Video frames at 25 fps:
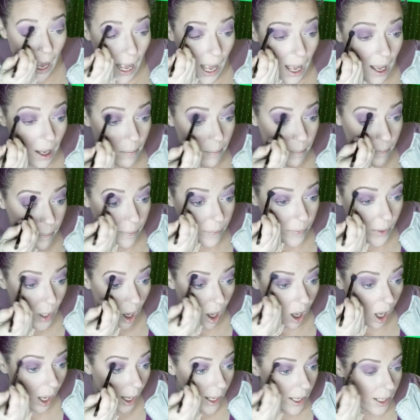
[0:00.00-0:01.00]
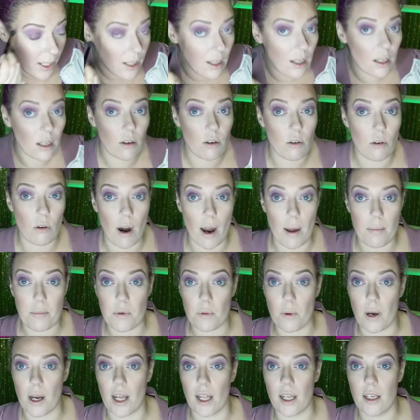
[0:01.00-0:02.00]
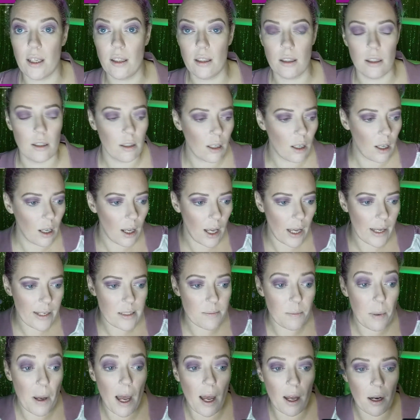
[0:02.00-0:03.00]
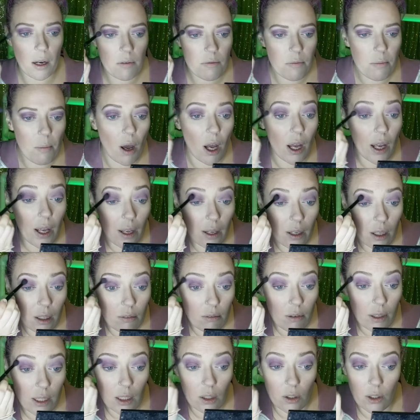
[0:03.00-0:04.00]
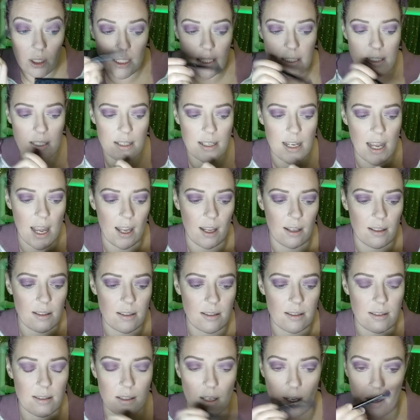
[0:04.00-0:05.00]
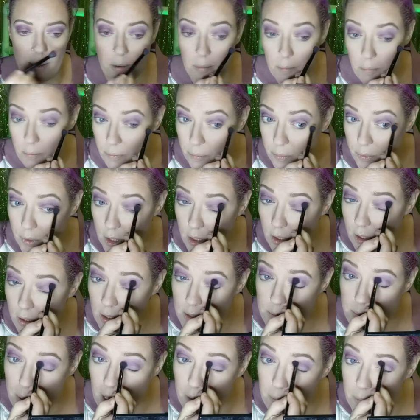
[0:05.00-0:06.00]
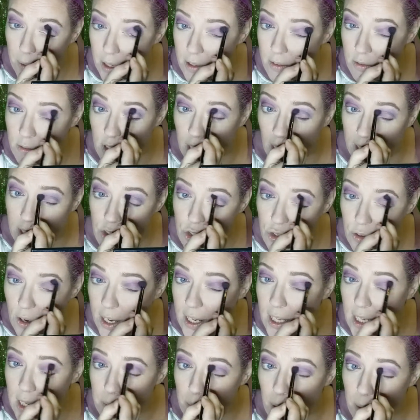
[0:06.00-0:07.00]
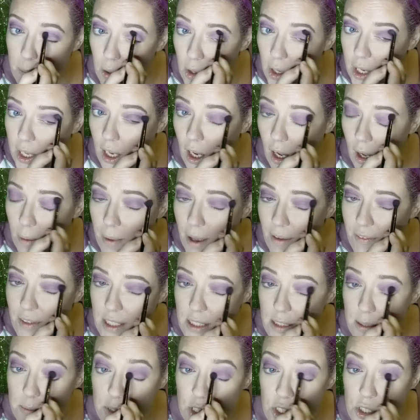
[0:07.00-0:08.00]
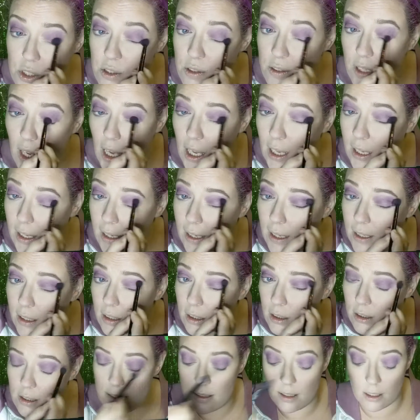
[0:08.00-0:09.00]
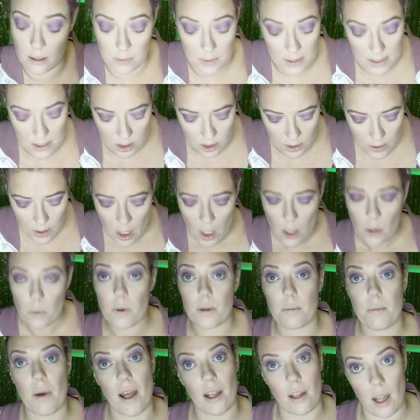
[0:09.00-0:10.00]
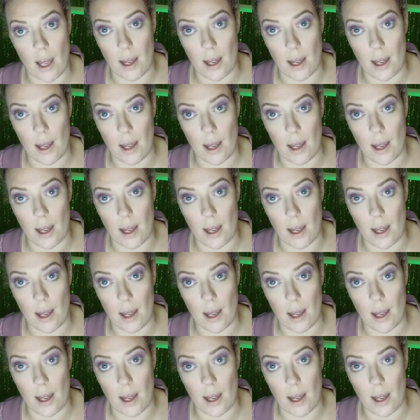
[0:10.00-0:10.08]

I grabbed one as part of my relearning to dance, as part of my like training my body. I'm having some issues again, because I always do, with my